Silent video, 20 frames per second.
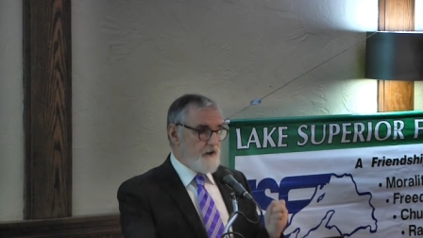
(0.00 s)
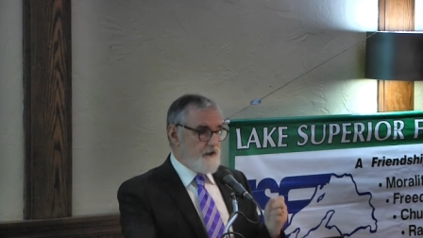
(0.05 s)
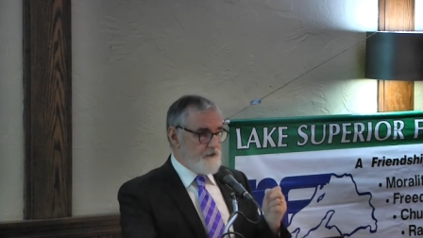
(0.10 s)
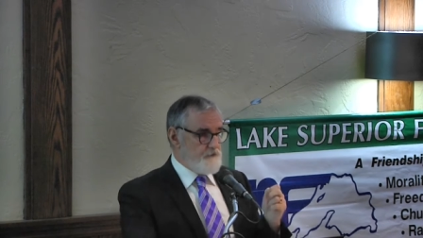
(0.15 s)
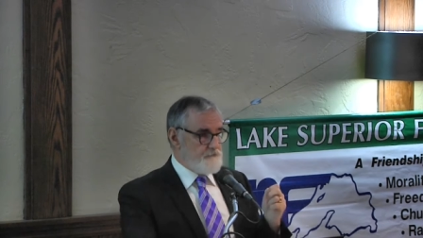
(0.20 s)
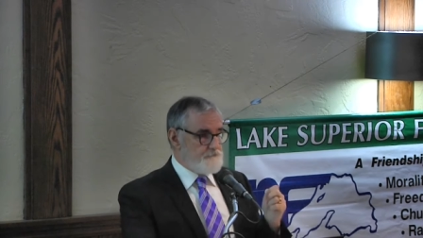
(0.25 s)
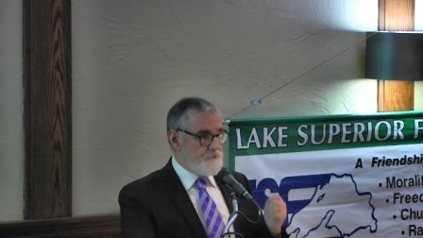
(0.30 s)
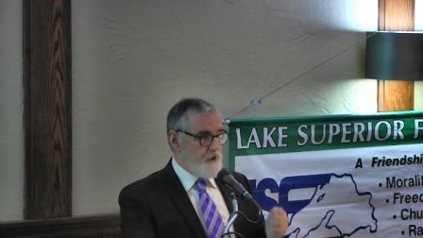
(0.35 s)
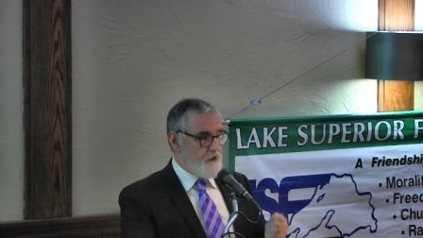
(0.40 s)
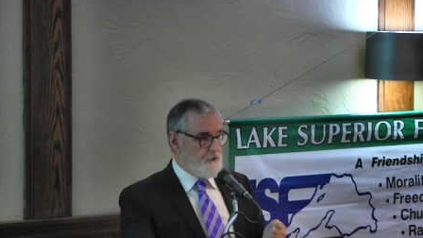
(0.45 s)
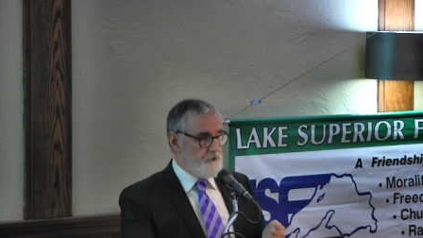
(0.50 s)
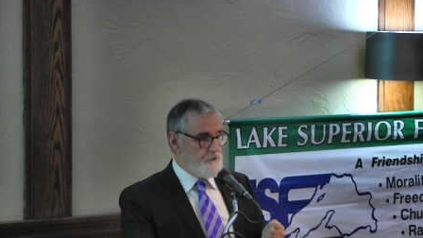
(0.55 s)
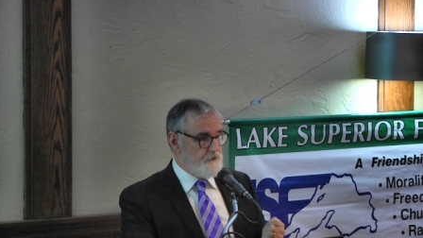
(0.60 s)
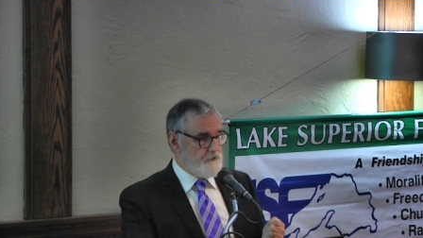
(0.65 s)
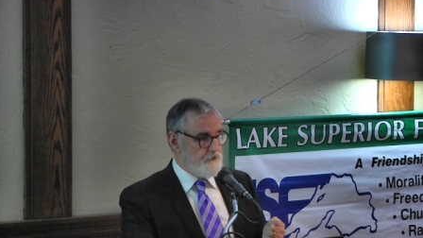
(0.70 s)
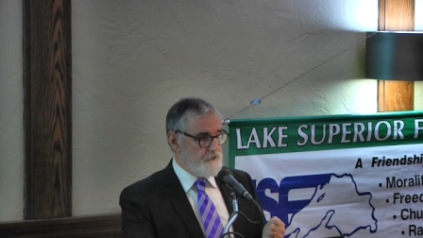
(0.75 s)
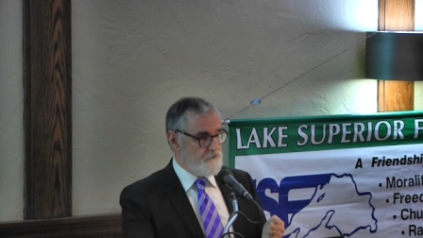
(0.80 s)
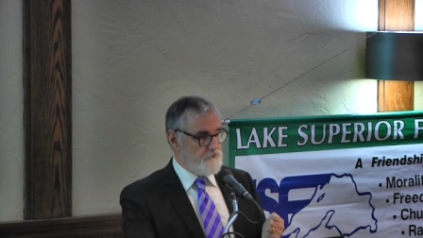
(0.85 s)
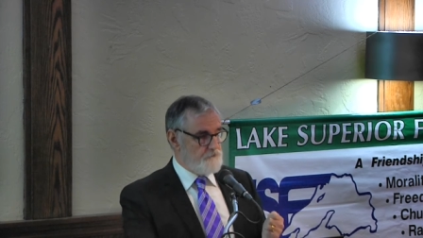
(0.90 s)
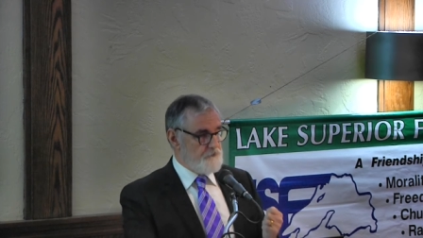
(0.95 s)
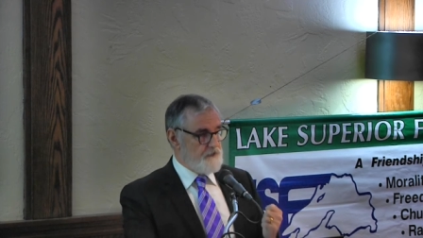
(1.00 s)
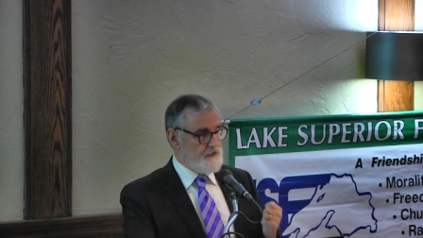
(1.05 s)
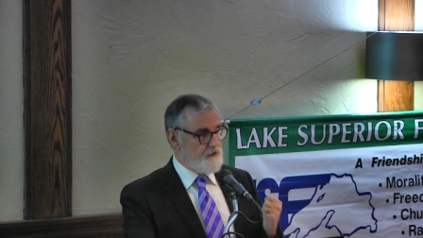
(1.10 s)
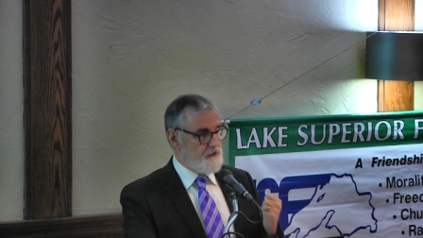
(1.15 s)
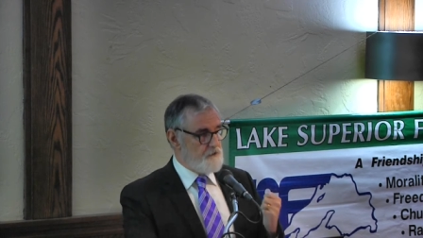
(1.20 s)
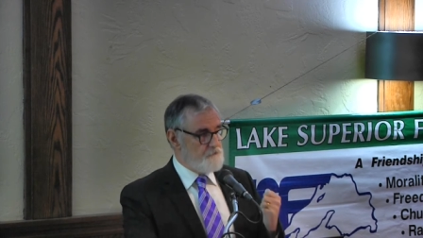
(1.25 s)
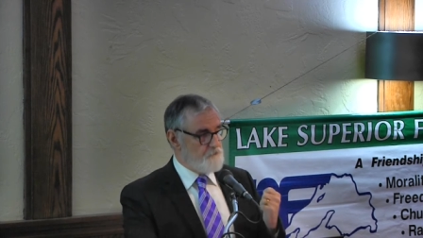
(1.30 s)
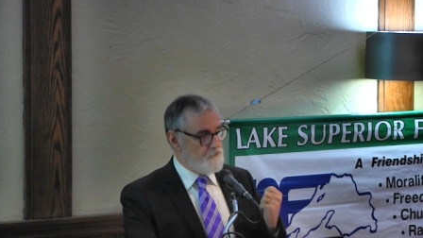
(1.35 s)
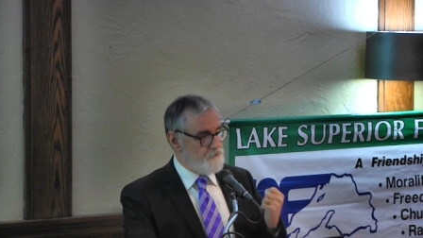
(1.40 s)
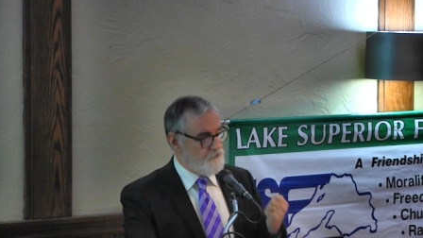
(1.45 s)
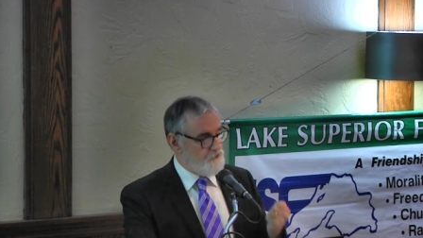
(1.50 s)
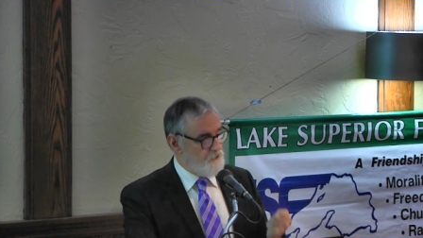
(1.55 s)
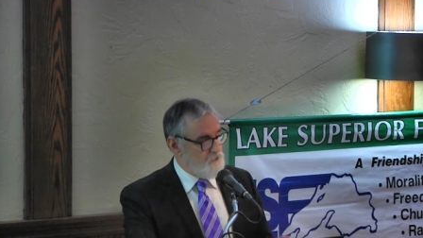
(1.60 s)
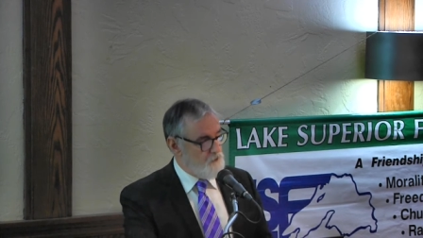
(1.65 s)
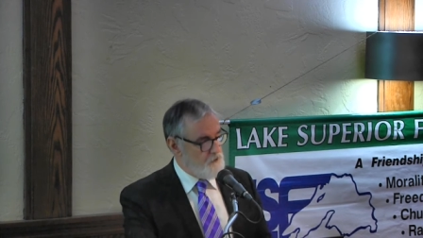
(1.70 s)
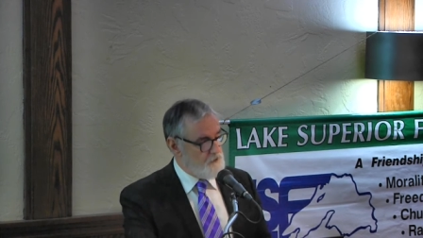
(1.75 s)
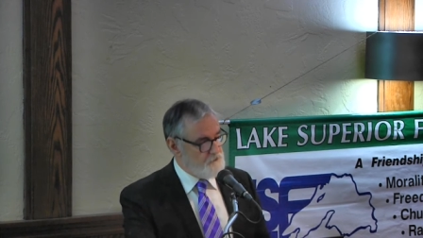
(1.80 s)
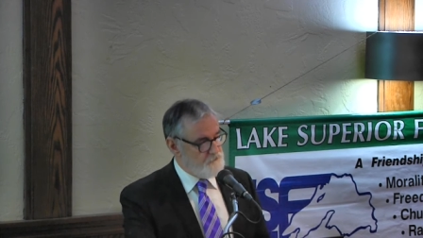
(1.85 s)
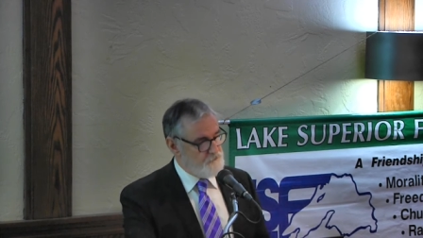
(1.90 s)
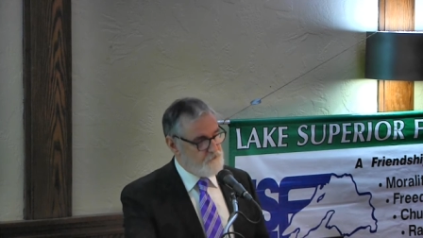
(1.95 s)
If politics becomes
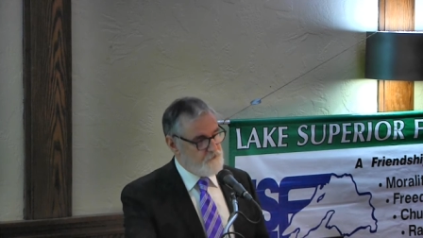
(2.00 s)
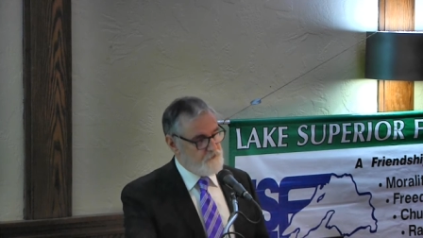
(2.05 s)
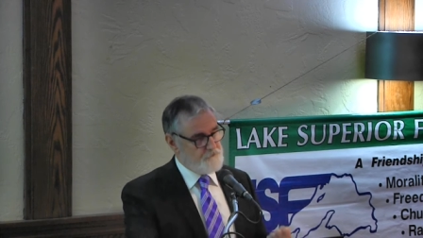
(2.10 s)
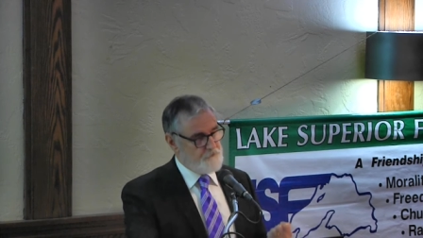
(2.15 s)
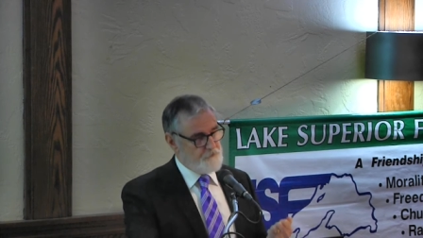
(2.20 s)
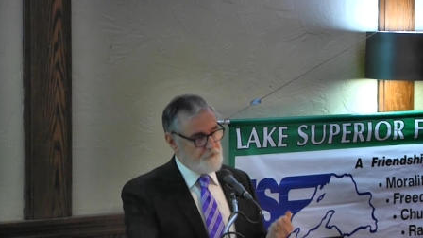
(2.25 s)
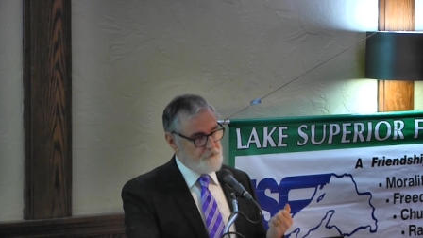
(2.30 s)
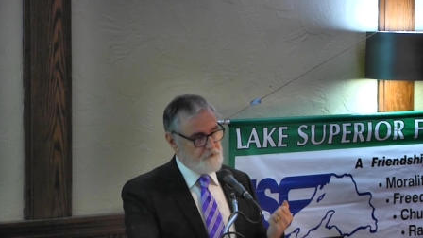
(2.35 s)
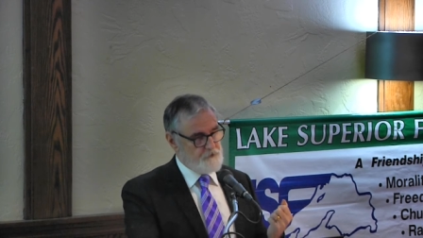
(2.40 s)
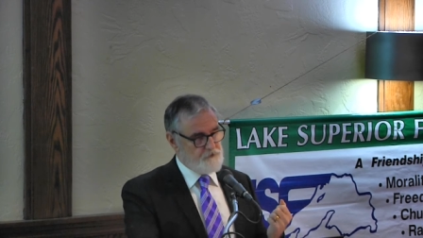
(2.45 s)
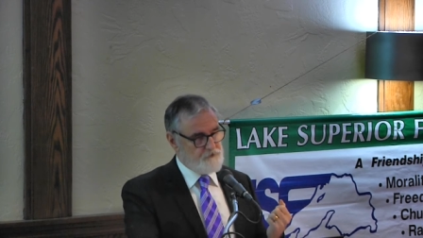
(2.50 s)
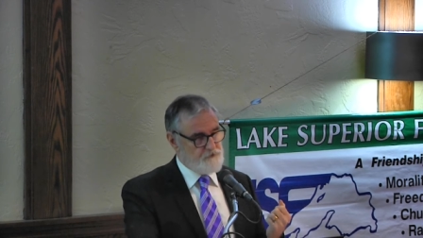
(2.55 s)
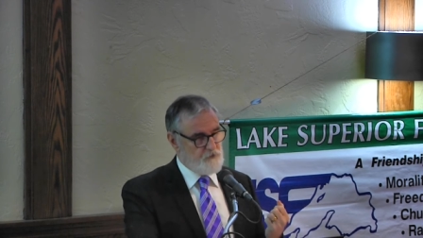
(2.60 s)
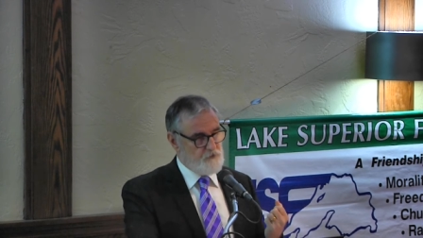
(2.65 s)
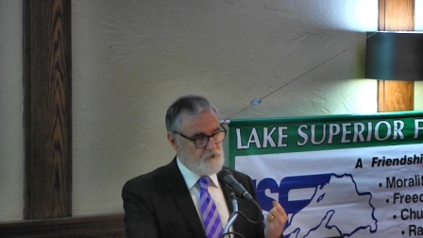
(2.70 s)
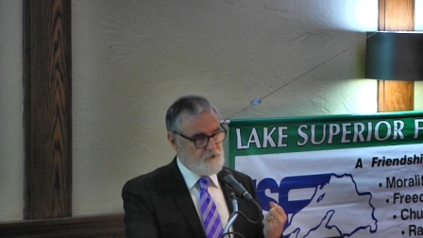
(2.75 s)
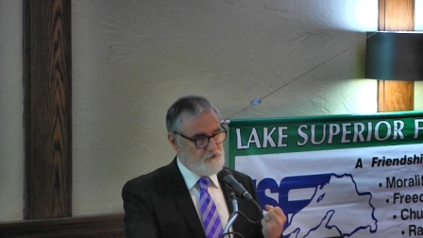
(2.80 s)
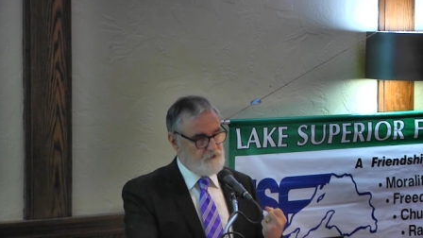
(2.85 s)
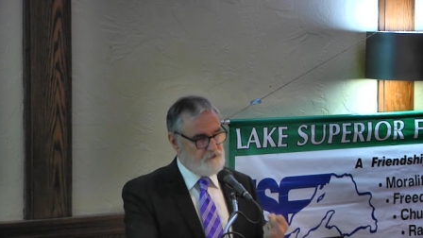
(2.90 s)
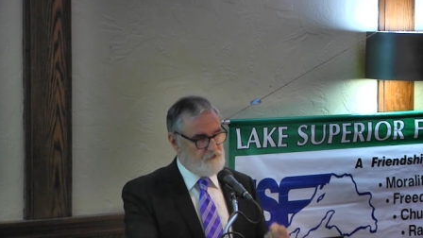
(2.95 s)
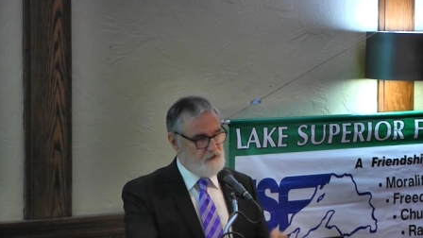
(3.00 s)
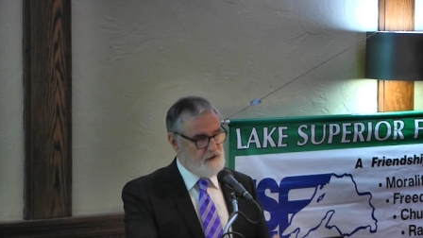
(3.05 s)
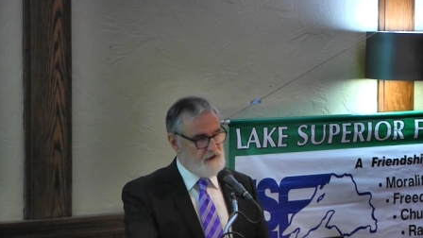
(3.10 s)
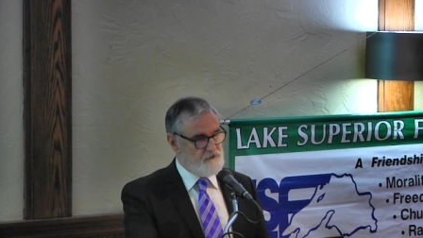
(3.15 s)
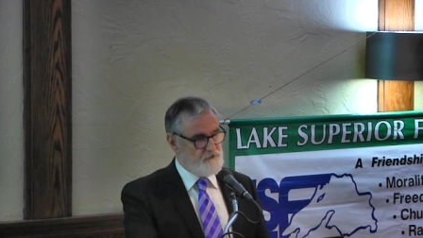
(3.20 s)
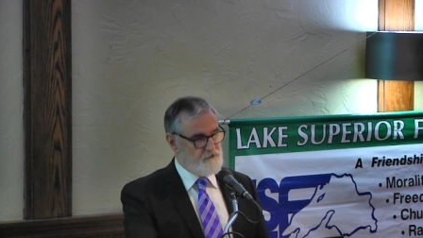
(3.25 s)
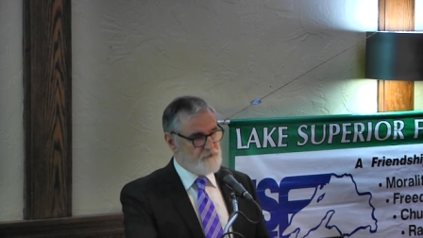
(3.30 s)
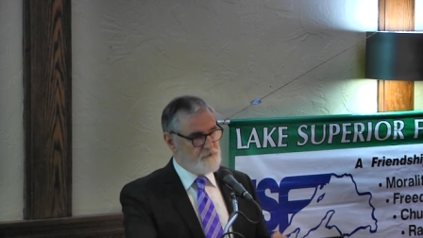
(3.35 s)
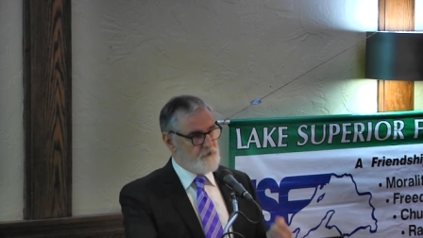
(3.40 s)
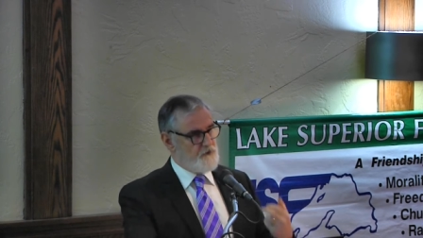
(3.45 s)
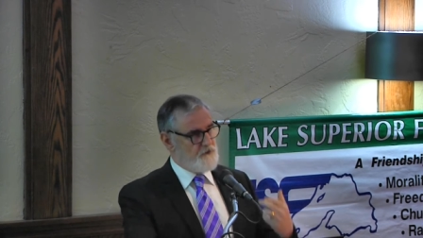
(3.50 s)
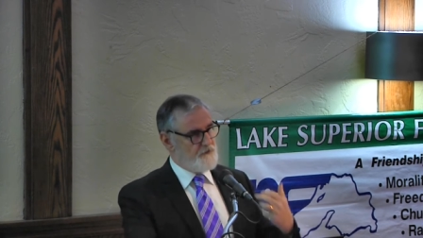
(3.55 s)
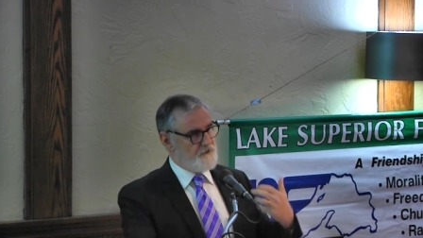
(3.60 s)
so uncivil and so distasteful